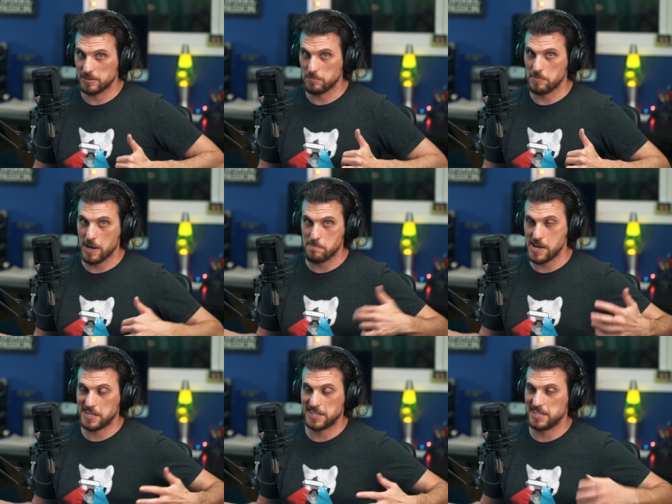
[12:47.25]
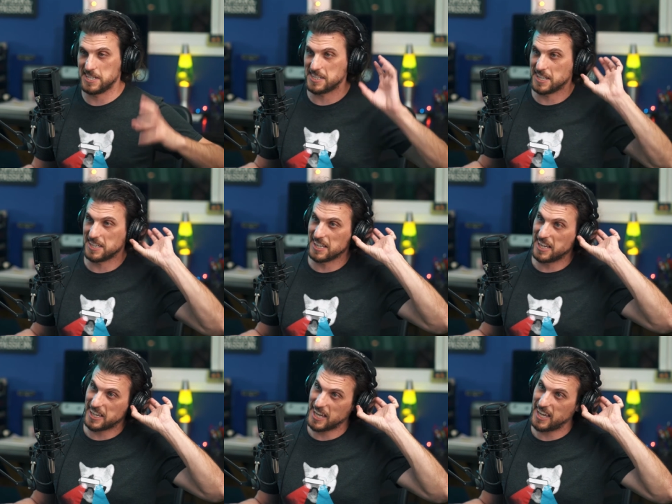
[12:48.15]
my message isn't
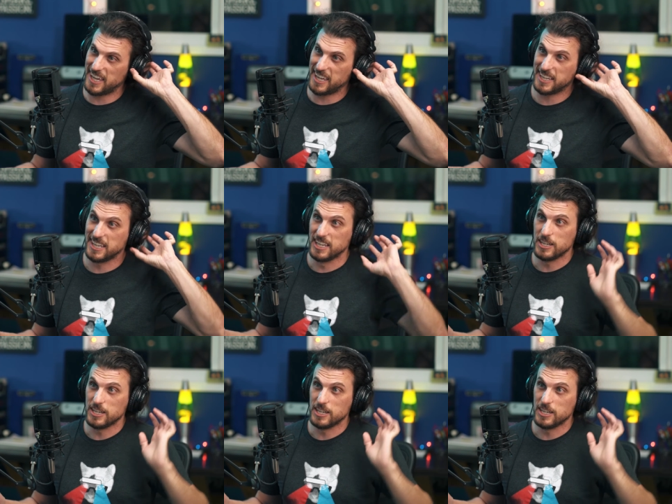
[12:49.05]
like, hey,